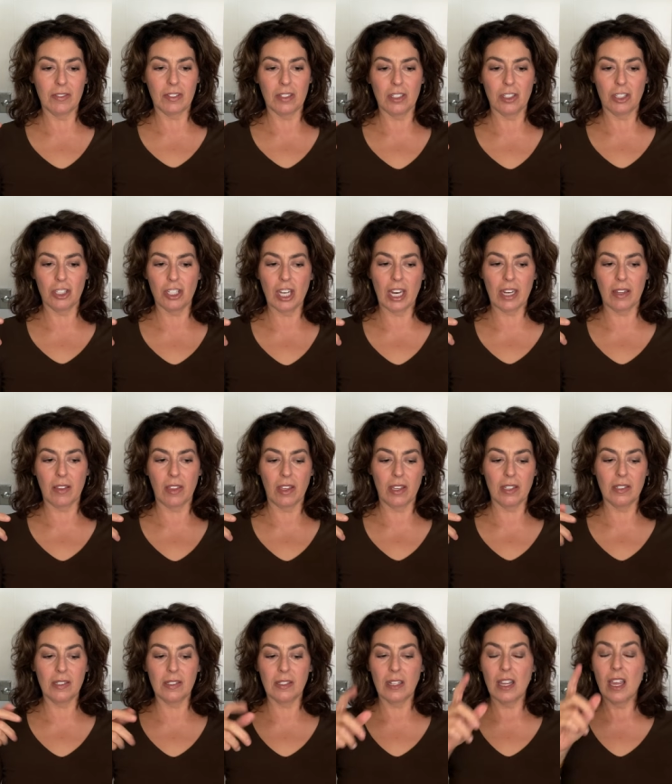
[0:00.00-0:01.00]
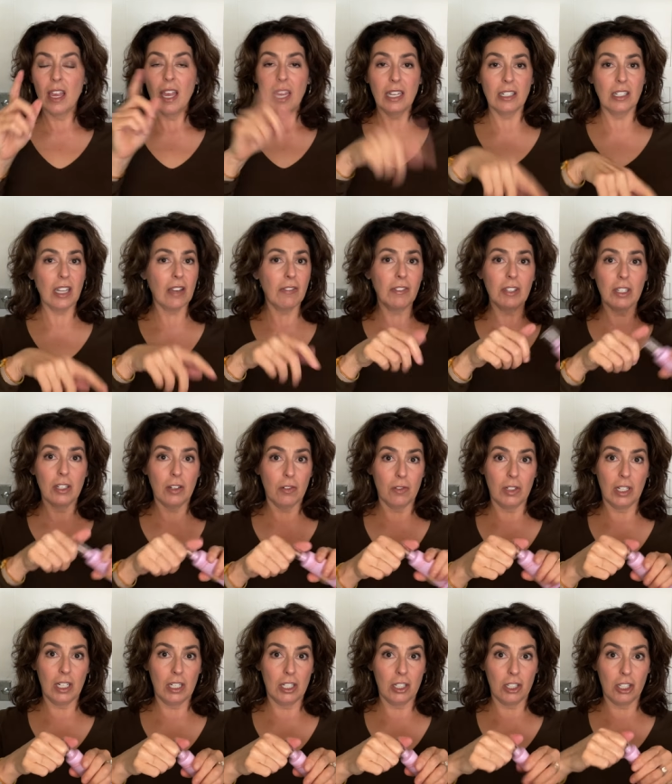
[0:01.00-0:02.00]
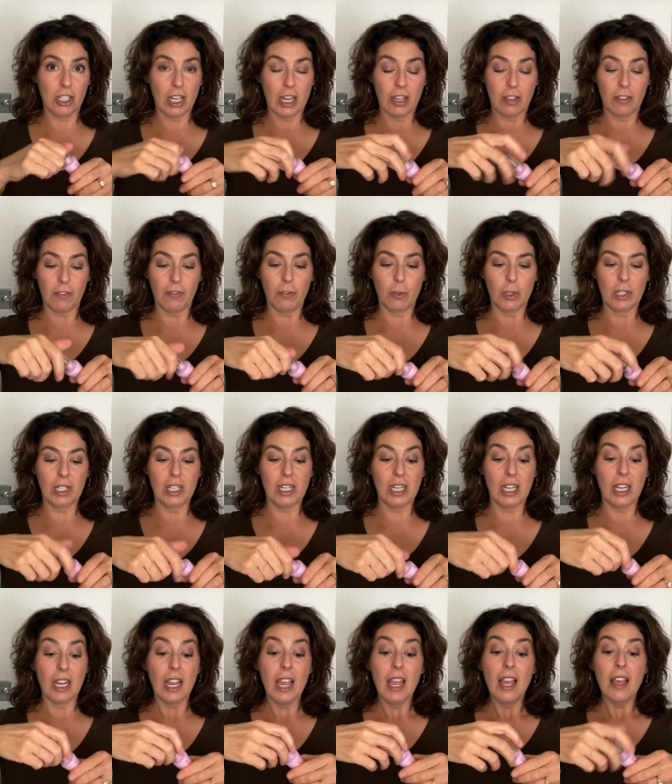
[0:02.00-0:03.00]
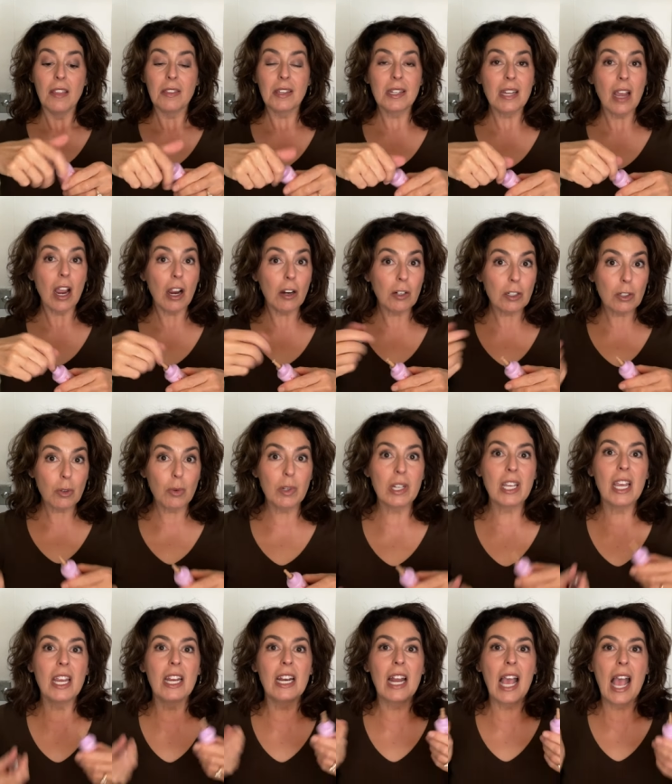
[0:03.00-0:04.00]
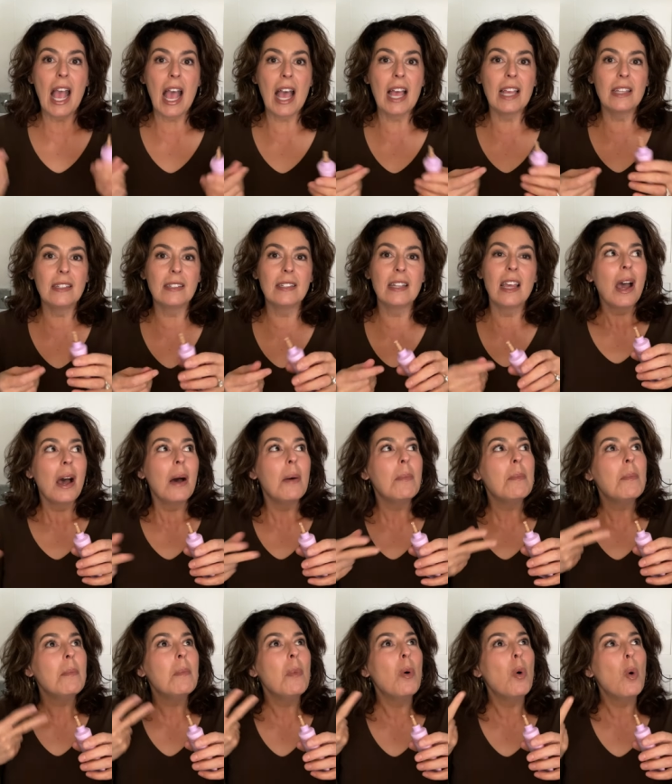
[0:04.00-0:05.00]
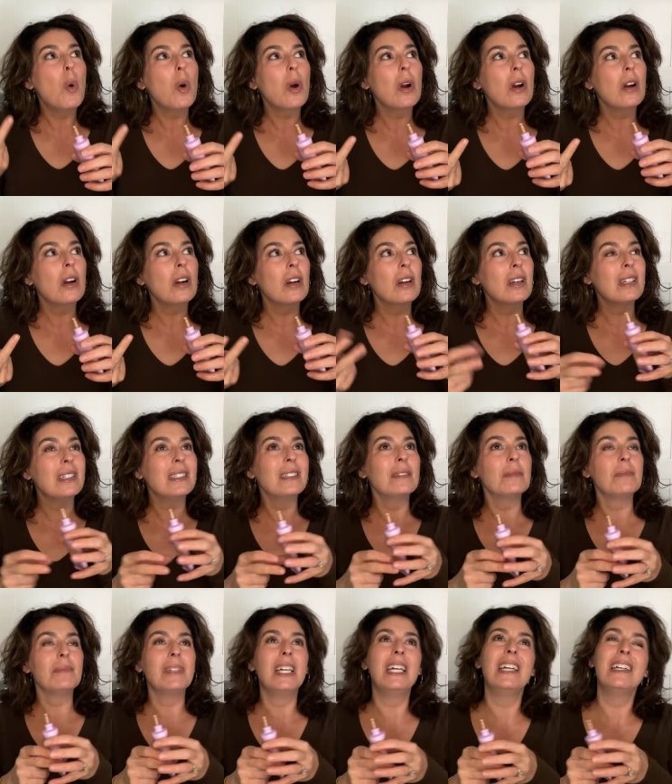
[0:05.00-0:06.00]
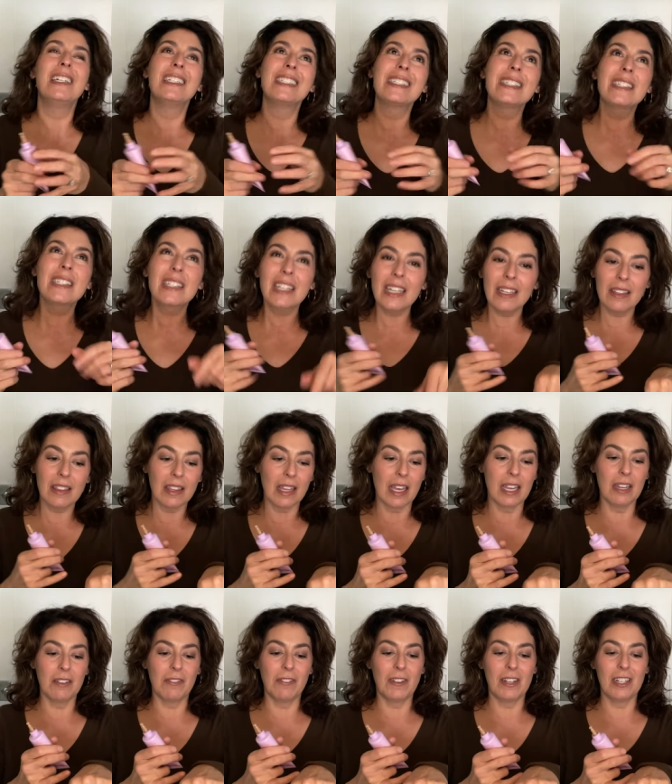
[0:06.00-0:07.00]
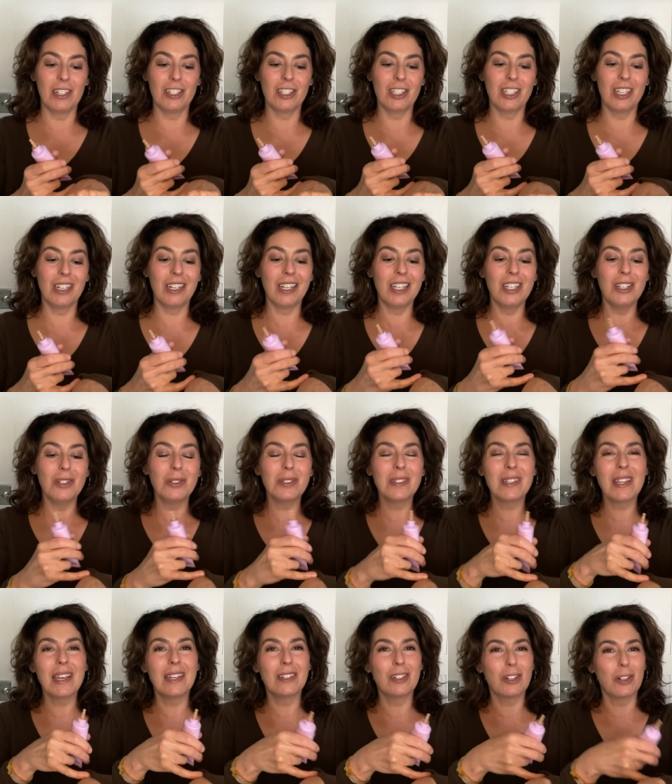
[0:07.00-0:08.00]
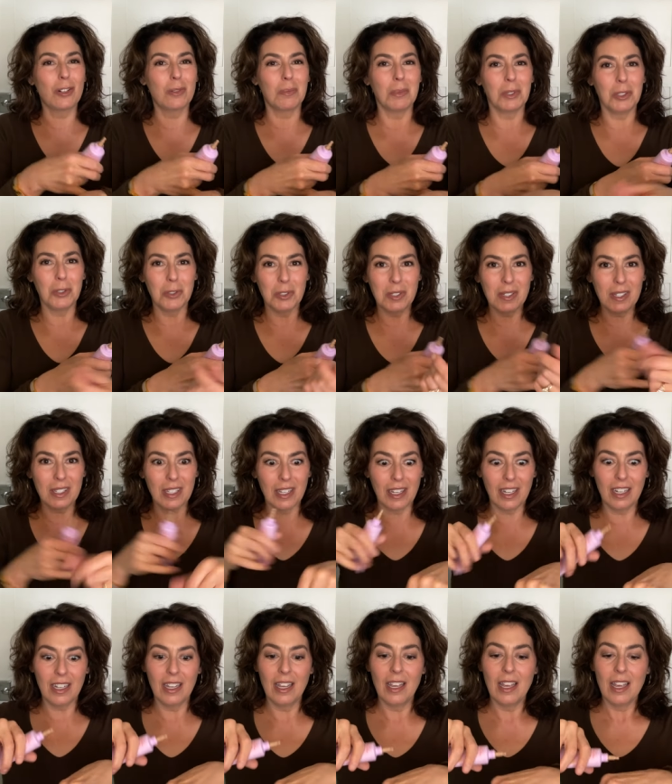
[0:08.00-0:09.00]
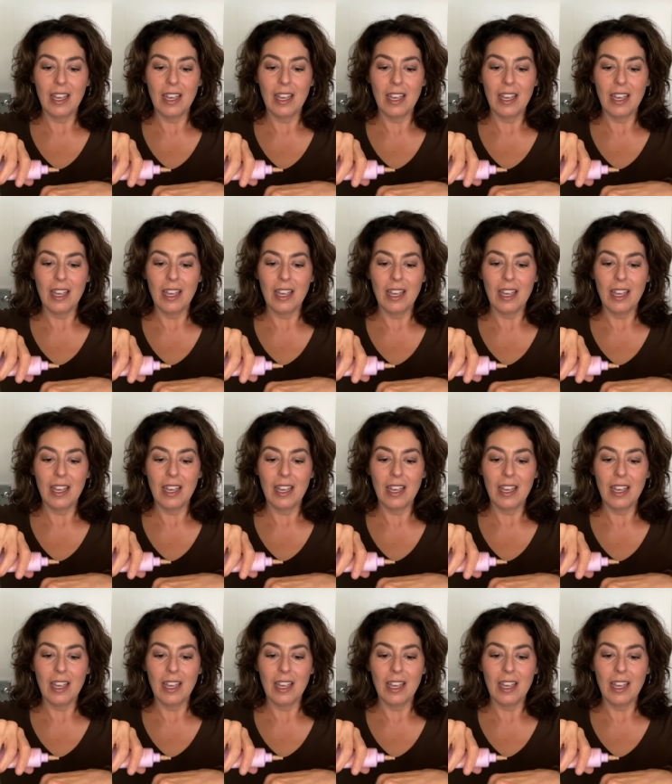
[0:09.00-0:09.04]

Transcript: to shake this, I definitely don't need to shake the 14E. The Tower 28 has a more skin-like finish, and I use that term loosely